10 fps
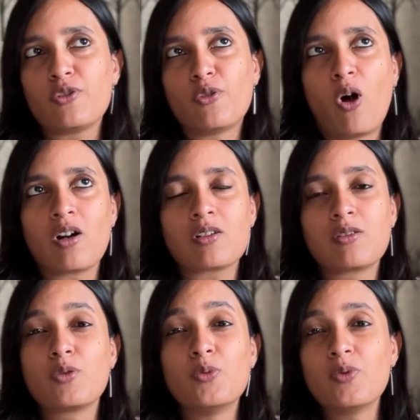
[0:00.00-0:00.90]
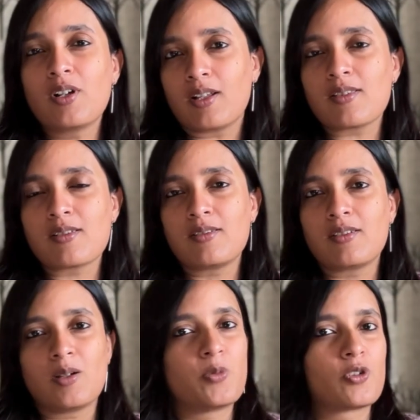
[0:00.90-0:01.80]
not too
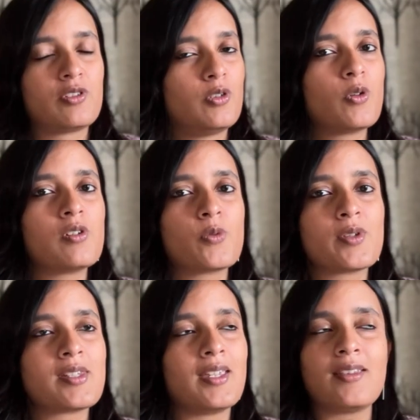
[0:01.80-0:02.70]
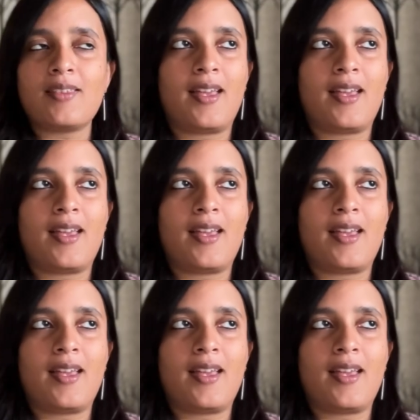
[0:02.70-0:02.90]
concerned about the local cuisine,